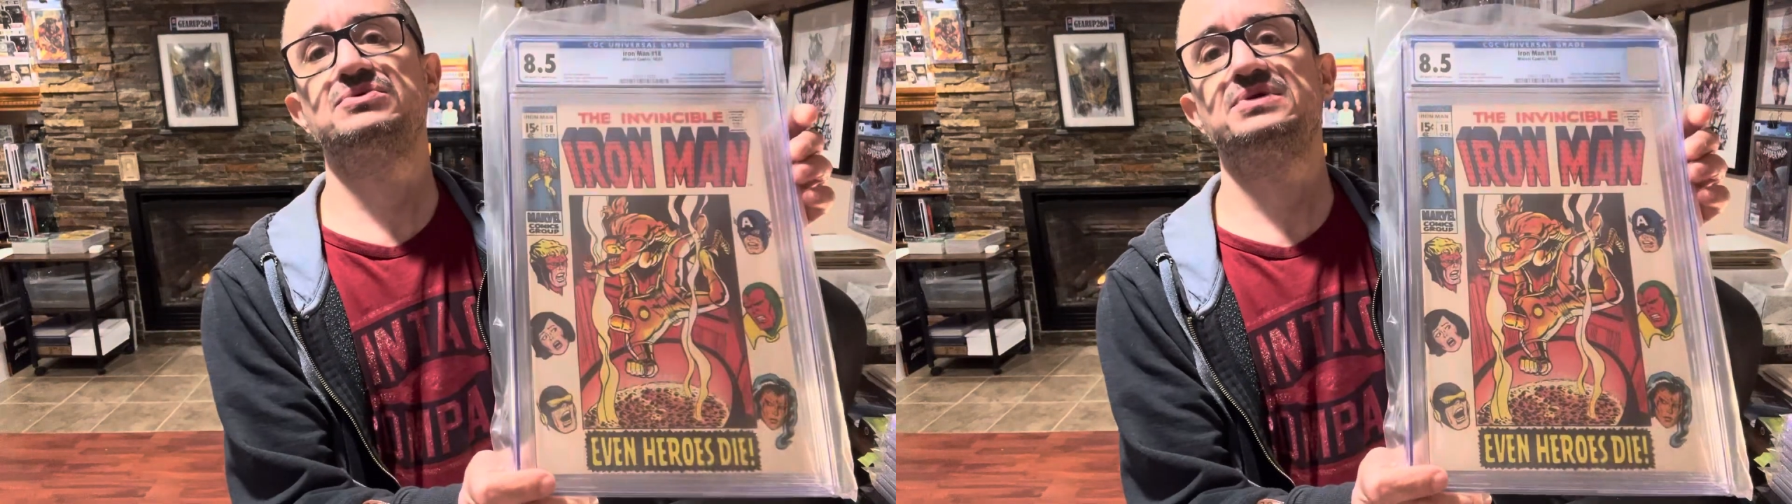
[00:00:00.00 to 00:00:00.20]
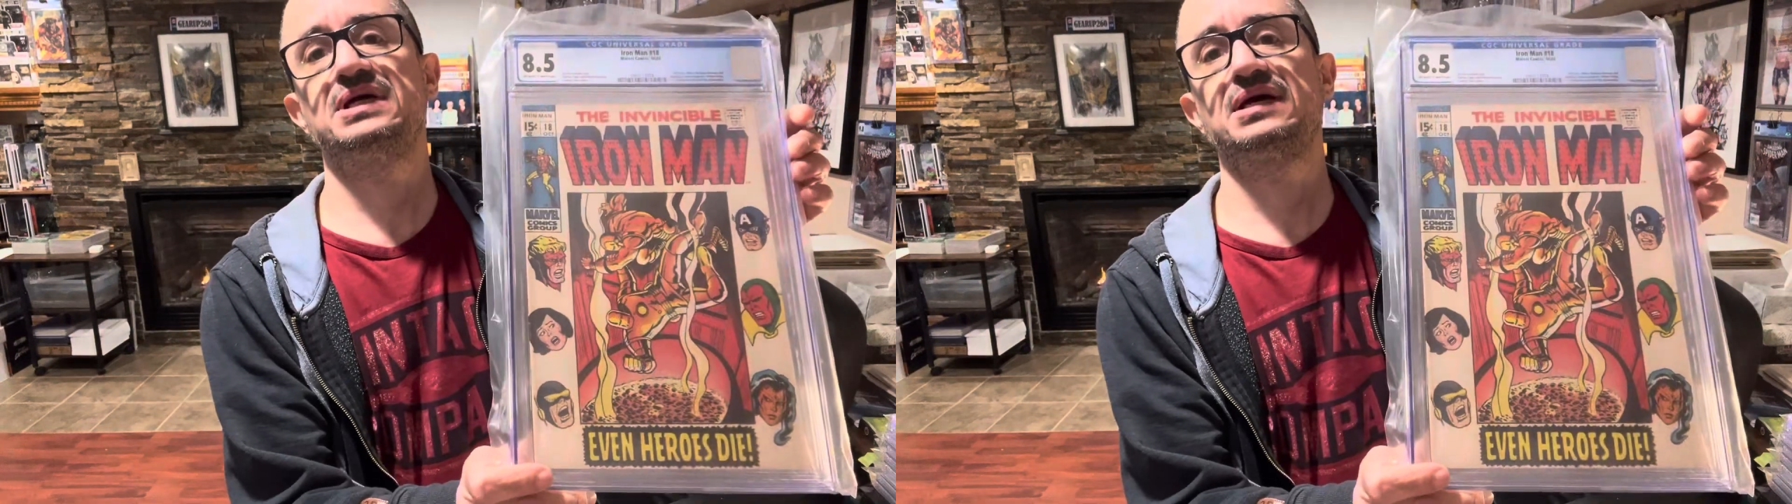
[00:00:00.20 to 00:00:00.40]

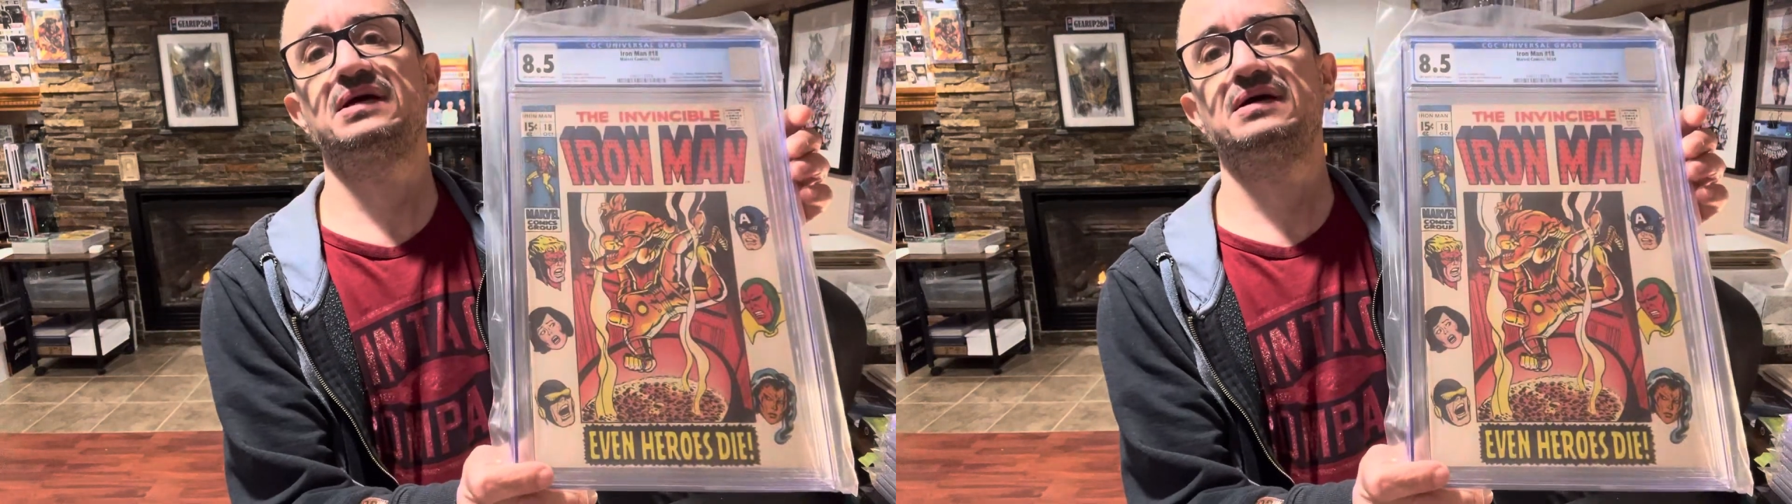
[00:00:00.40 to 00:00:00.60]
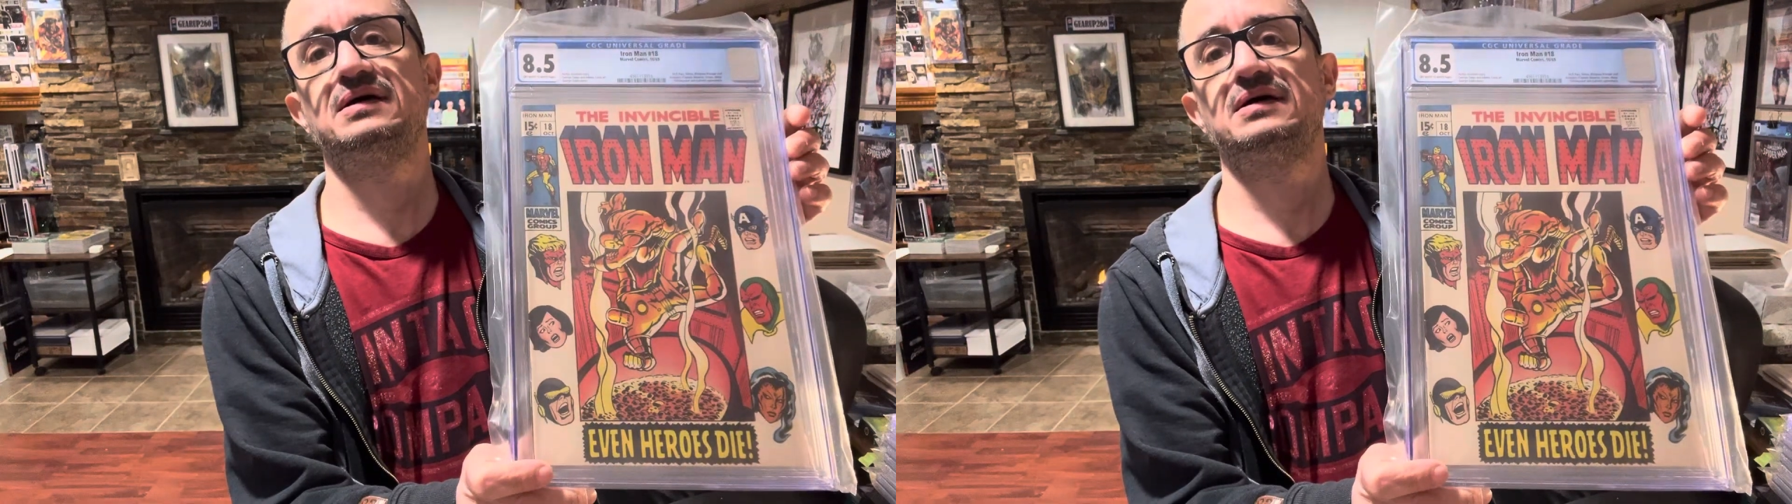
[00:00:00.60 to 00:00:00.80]

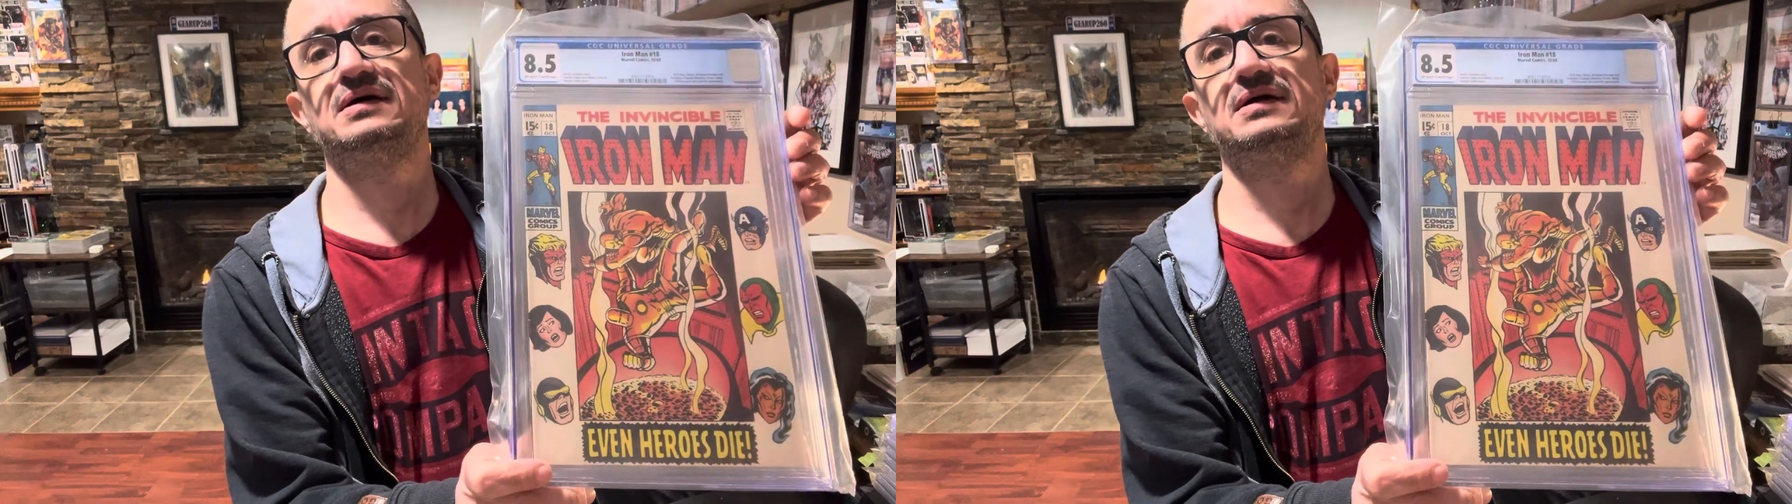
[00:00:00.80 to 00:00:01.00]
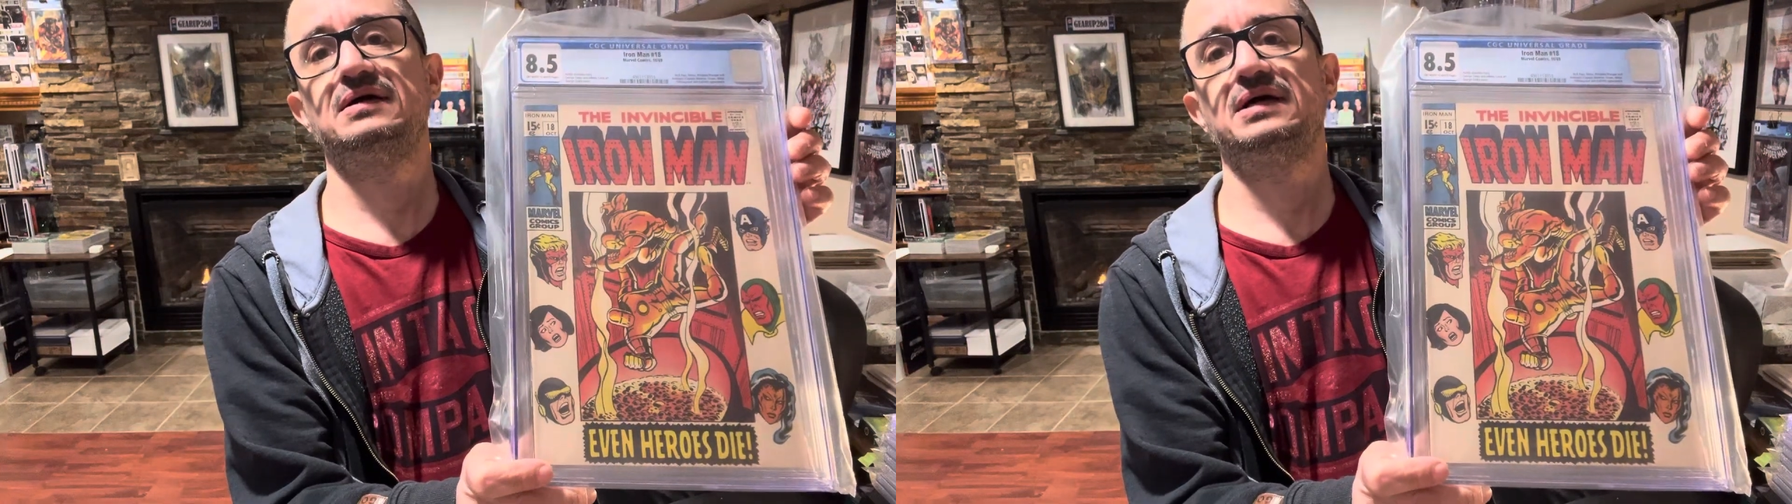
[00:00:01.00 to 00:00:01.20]
Nick
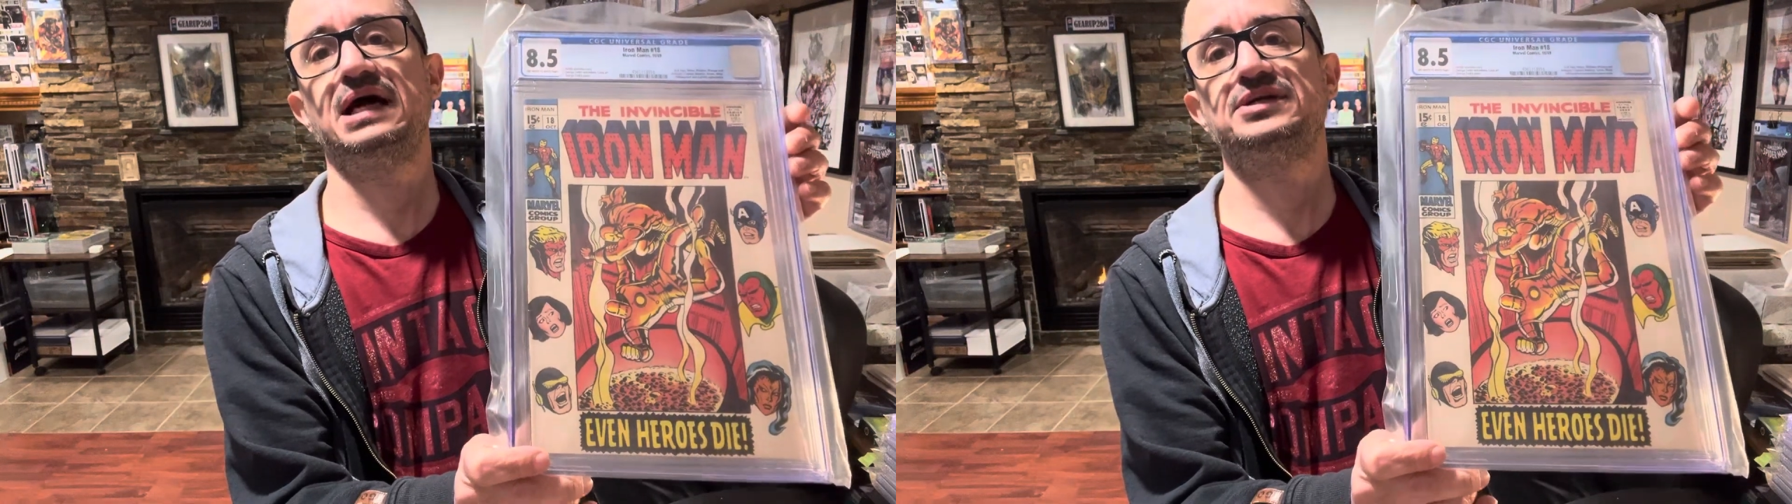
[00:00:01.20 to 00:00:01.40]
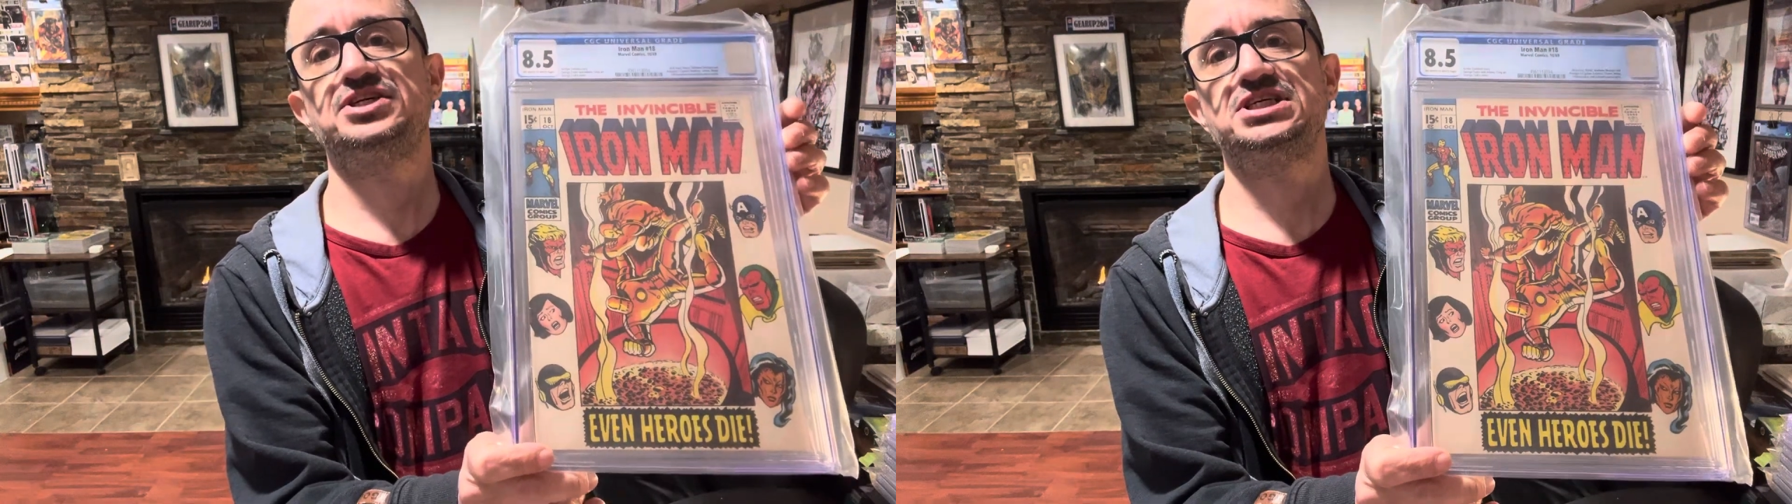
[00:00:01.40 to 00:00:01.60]

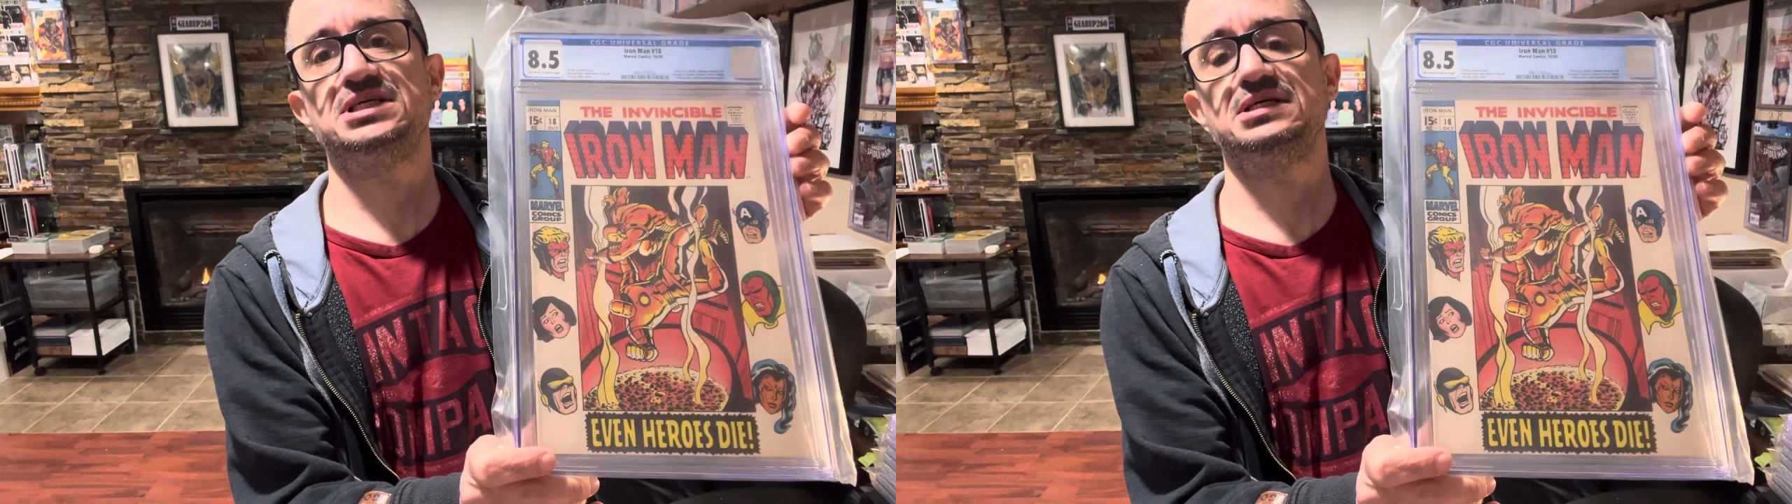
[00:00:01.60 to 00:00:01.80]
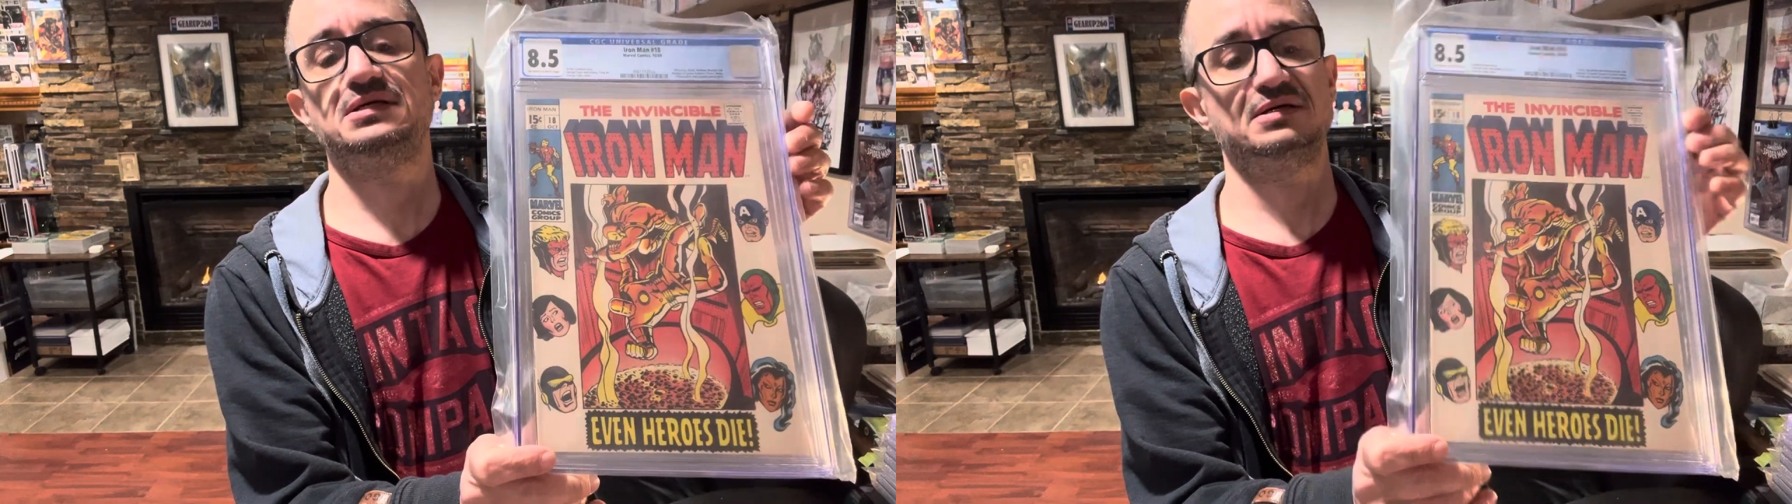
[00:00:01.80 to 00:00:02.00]
and
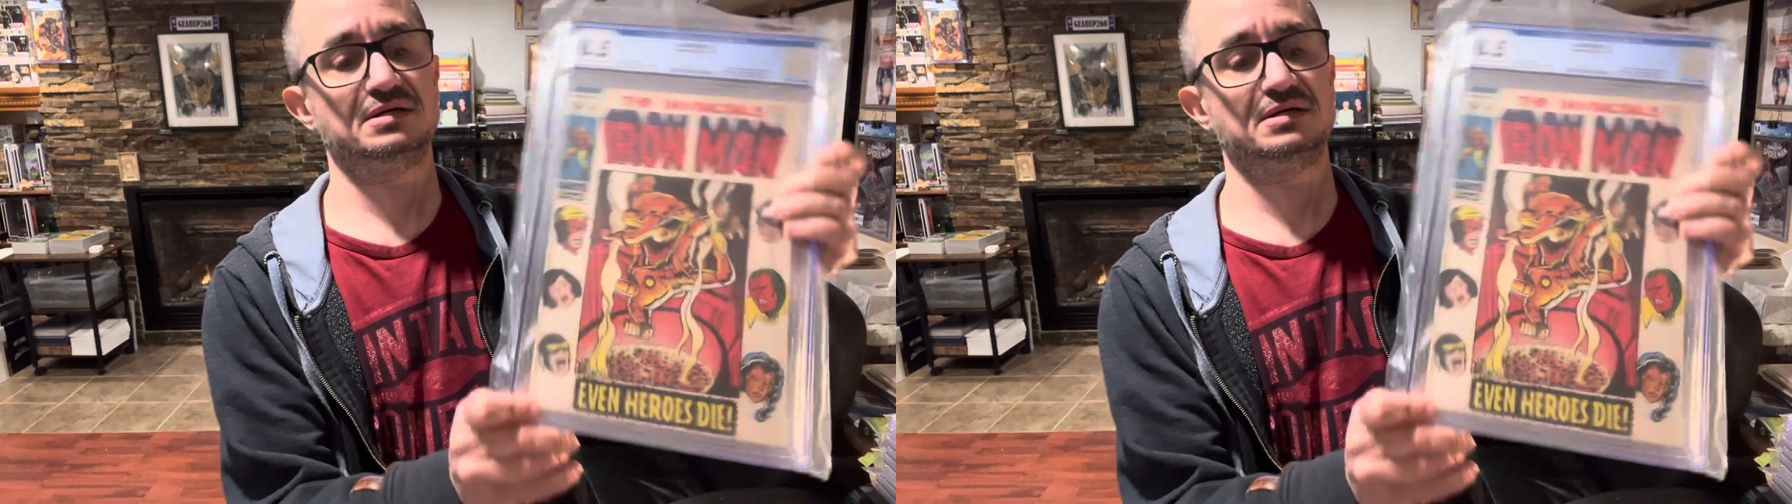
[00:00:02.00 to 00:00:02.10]
Chi.